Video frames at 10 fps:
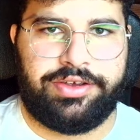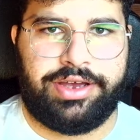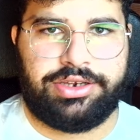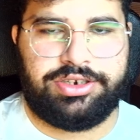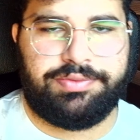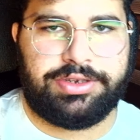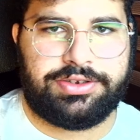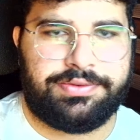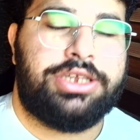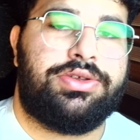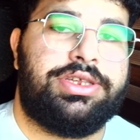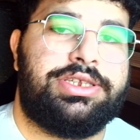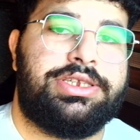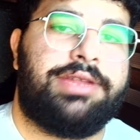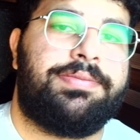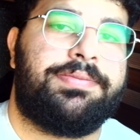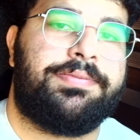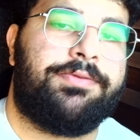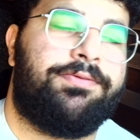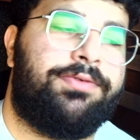achievements. So this is it
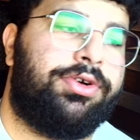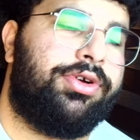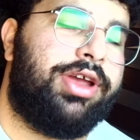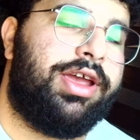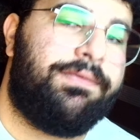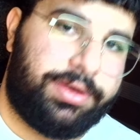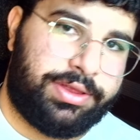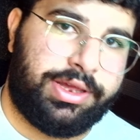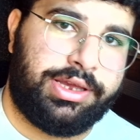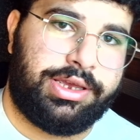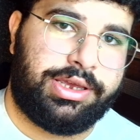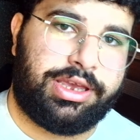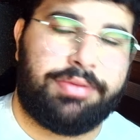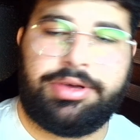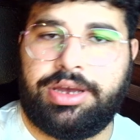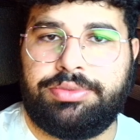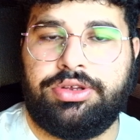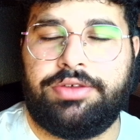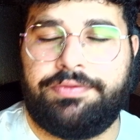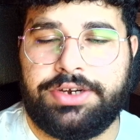for everything coming up to
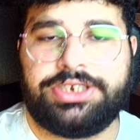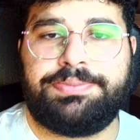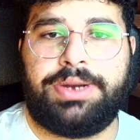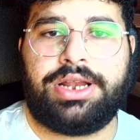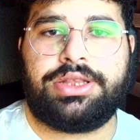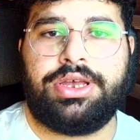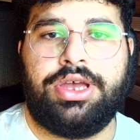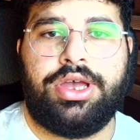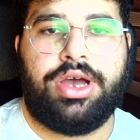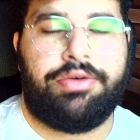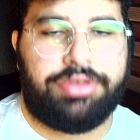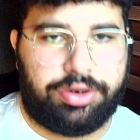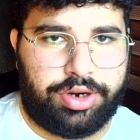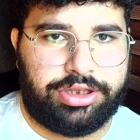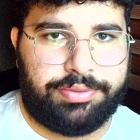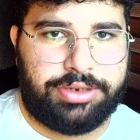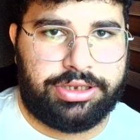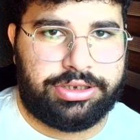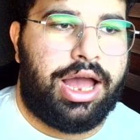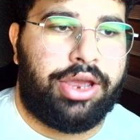the first part of the grand
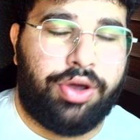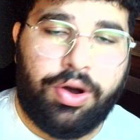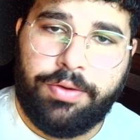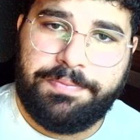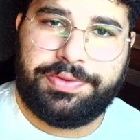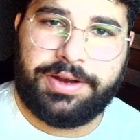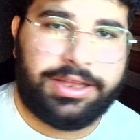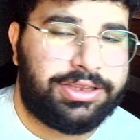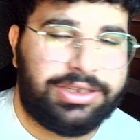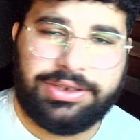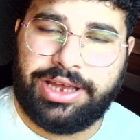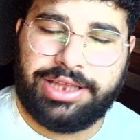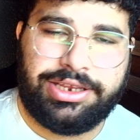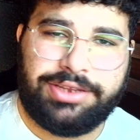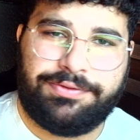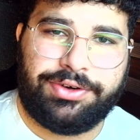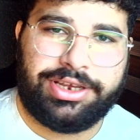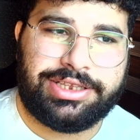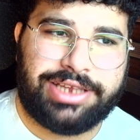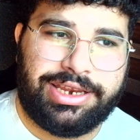update. I hope that I didn't
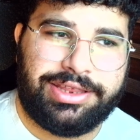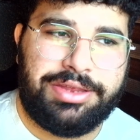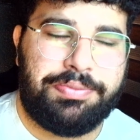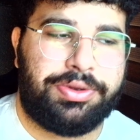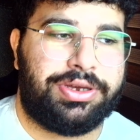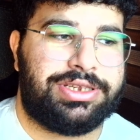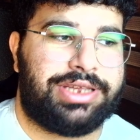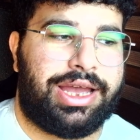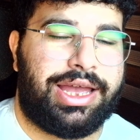forget anything, because